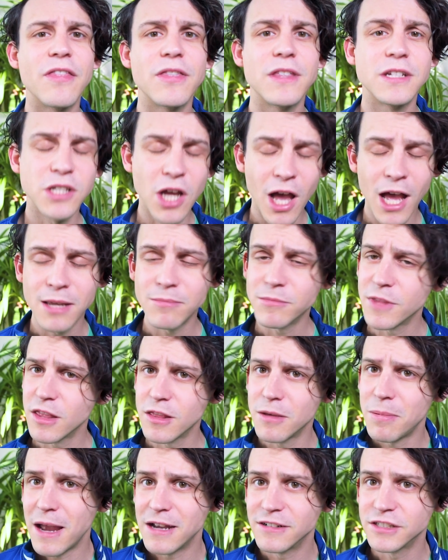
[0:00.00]
at the time that
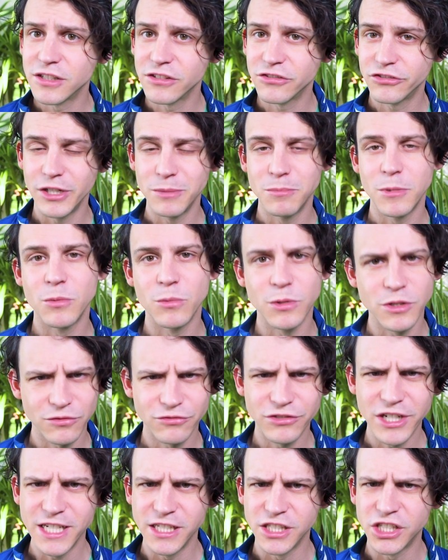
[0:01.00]
the Paris Agreement was
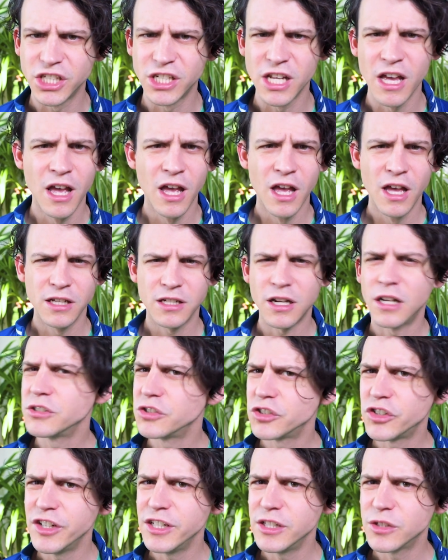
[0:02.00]
reached,
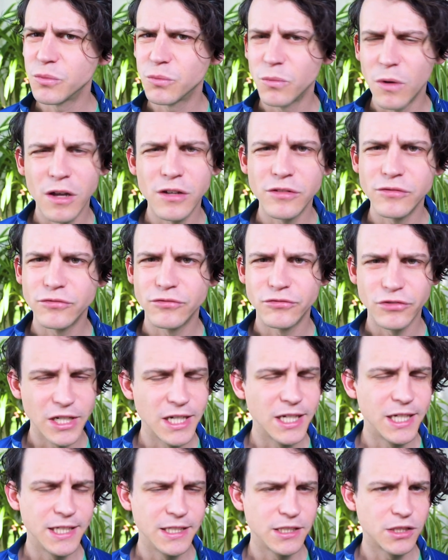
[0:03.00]
countries weren't
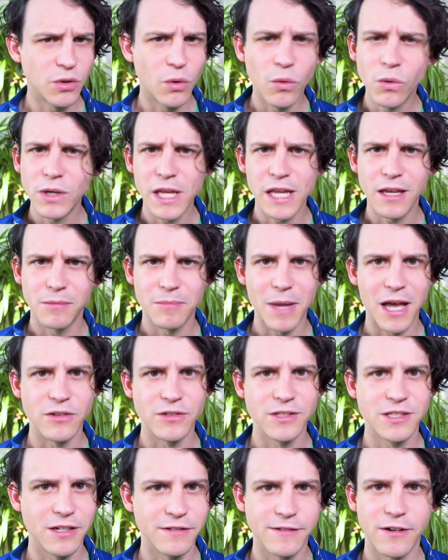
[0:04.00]
really talking
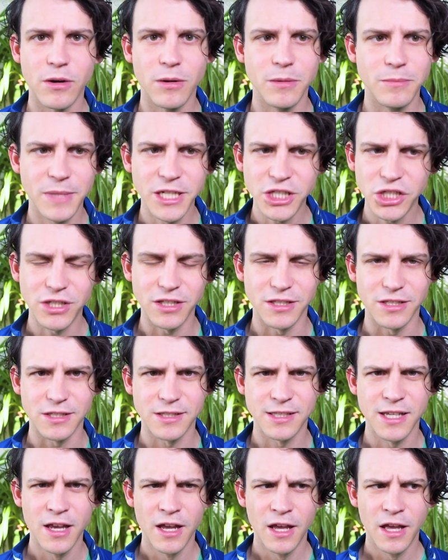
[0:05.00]
about zero
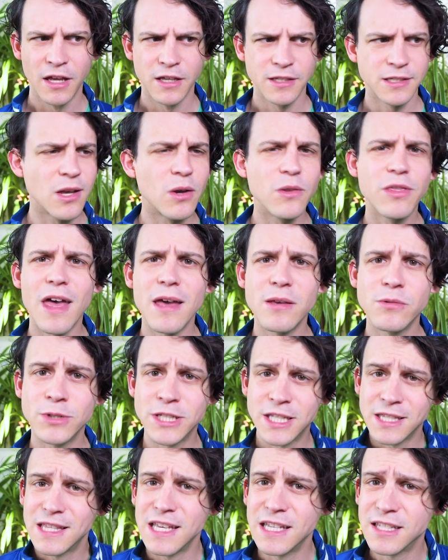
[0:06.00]
emissions. So there
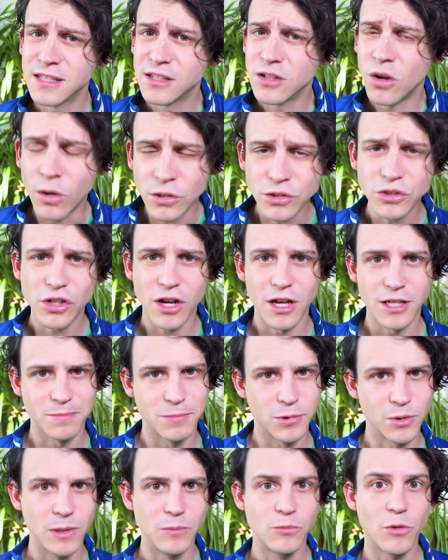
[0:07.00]
was this contrast
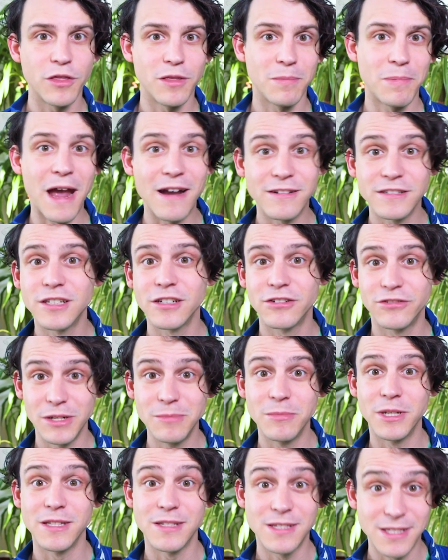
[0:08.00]
between what the Paris
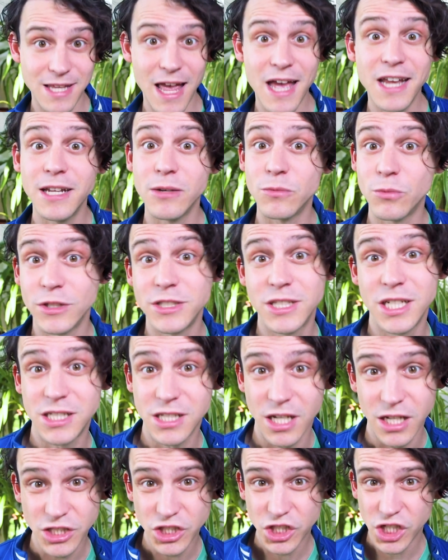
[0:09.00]
Agreement said it wanted
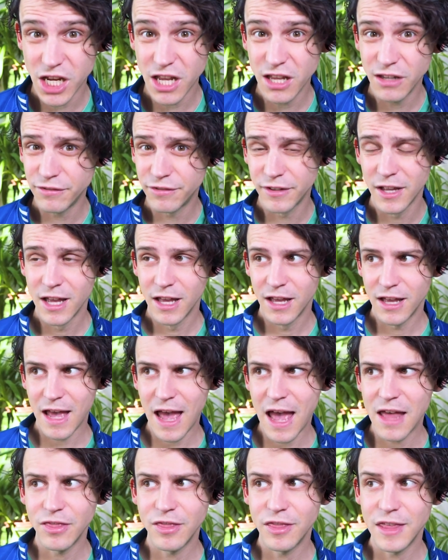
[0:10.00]
to
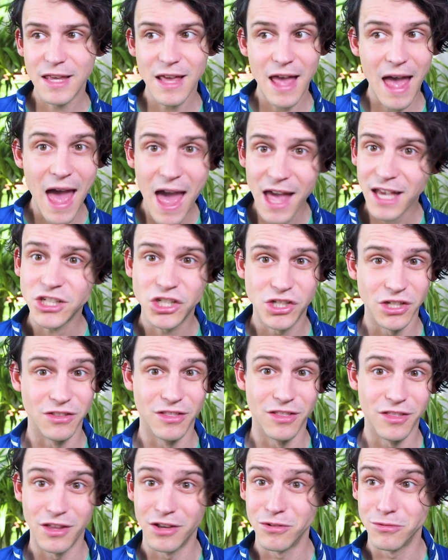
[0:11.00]
achieve and the
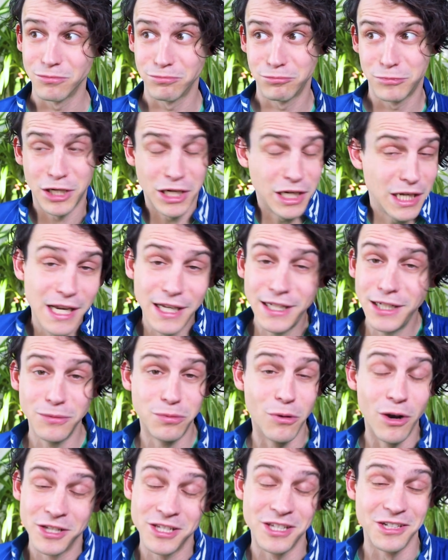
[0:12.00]
action that clearly
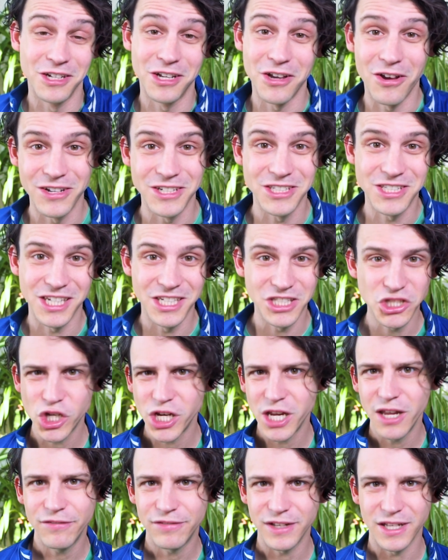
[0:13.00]
wasn't going to
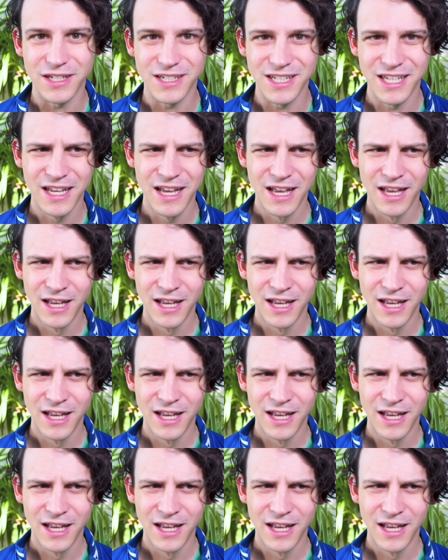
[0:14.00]
achieve it.